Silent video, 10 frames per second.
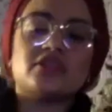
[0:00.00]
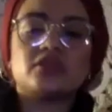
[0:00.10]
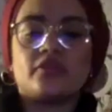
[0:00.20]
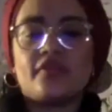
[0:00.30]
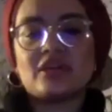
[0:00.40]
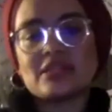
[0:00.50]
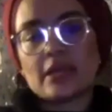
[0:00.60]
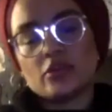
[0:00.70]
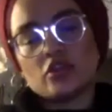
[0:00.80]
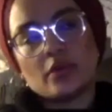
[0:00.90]
to the first
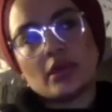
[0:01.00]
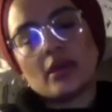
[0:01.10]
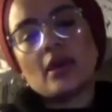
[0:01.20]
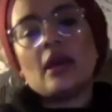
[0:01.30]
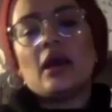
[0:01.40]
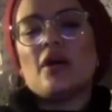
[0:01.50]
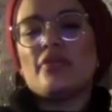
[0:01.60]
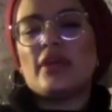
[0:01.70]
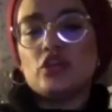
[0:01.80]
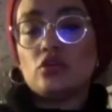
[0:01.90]
time you do it, and
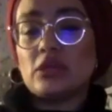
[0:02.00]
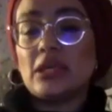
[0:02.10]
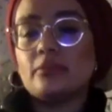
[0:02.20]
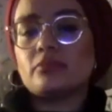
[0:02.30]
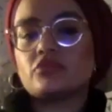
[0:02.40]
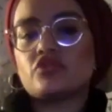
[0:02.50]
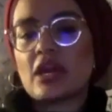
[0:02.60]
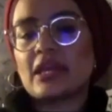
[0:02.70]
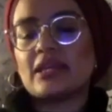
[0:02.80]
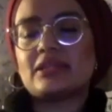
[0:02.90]
then you'll keep
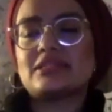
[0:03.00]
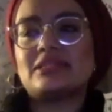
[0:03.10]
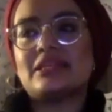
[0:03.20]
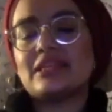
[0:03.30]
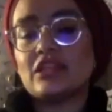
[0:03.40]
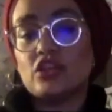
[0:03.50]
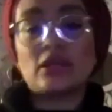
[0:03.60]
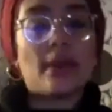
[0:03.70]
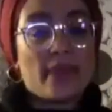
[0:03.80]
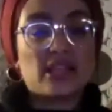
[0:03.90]
tracking and seeing. You'll
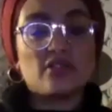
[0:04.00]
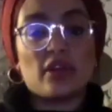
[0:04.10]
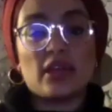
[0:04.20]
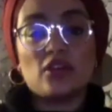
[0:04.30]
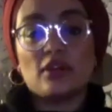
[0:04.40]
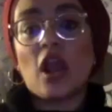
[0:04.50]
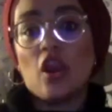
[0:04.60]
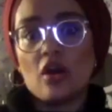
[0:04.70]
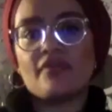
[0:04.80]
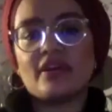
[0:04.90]
get better at it. You'll get a
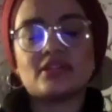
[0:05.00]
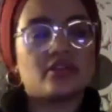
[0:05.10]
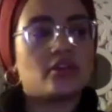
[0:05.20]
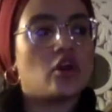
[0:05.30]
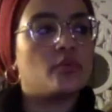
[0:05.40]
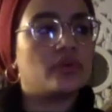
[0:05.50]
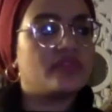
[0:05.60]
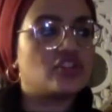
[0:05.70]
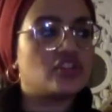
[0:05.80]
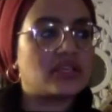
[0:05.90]
lot faster and a lot more
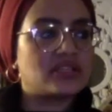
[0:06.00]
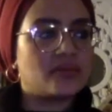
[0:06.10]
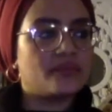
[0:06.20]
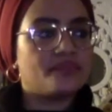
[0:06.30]
efficient at it.